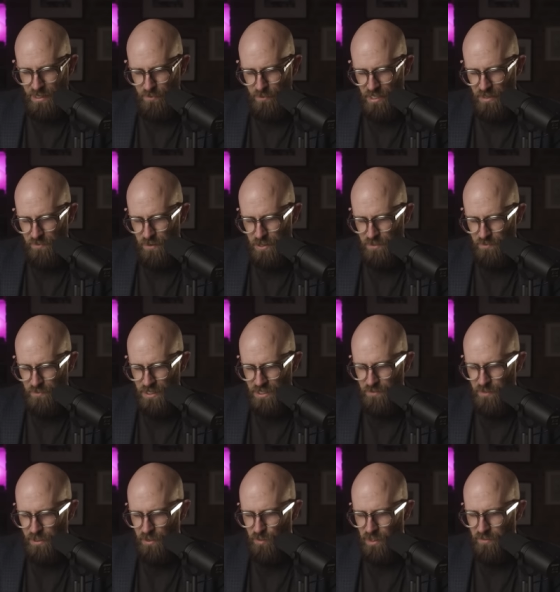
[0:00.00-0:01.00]
I believe I should
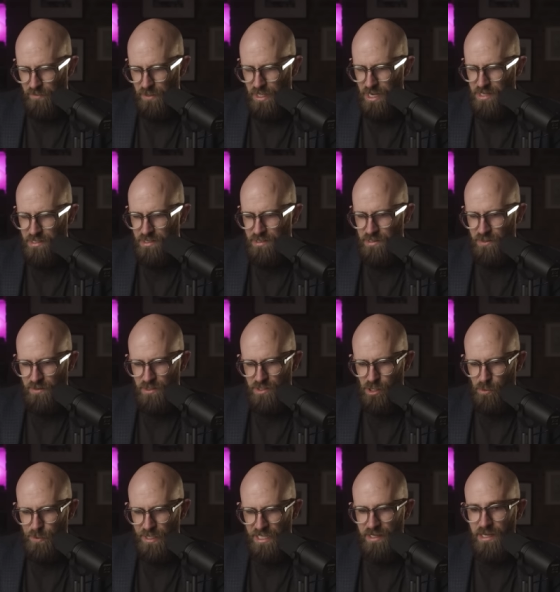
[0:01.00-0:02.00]
mention my qualifications on the
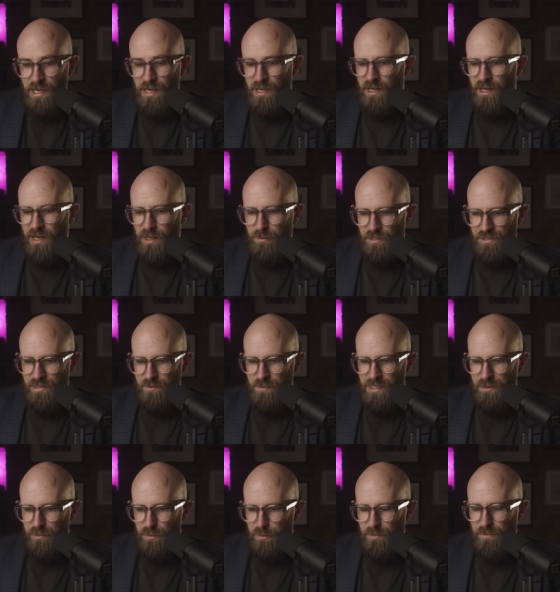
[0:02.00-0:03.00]
topic. I'm not a
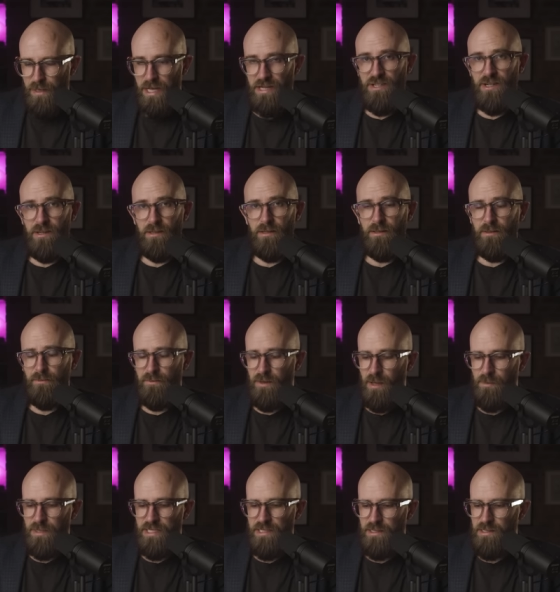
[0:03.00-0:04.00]
medical professional,
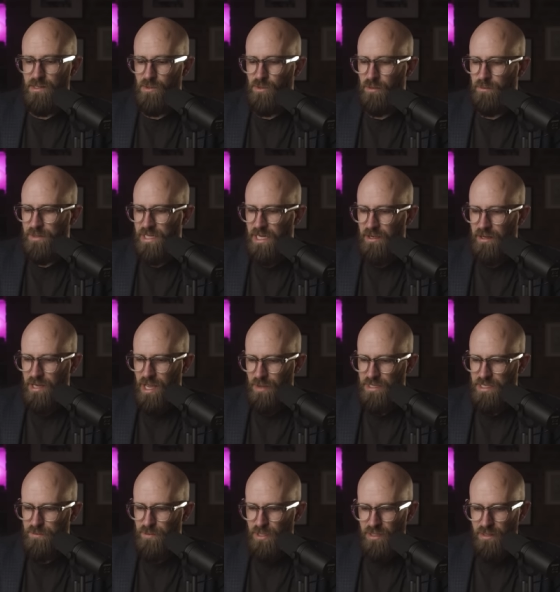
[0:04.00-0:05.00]
pharmacist, nor
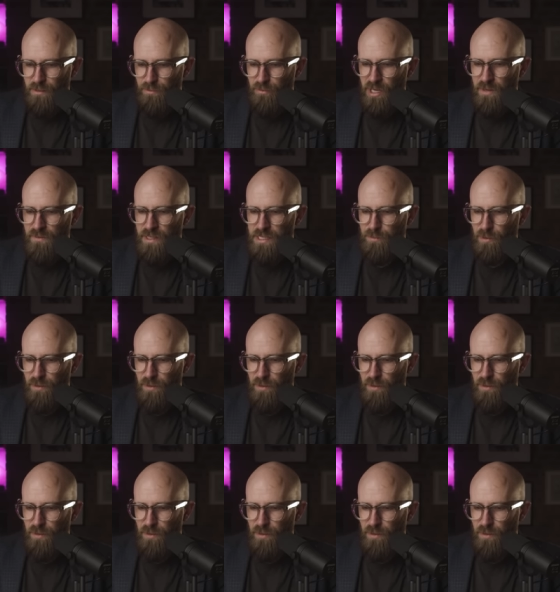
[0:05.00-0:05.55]
biochemist, but in a previous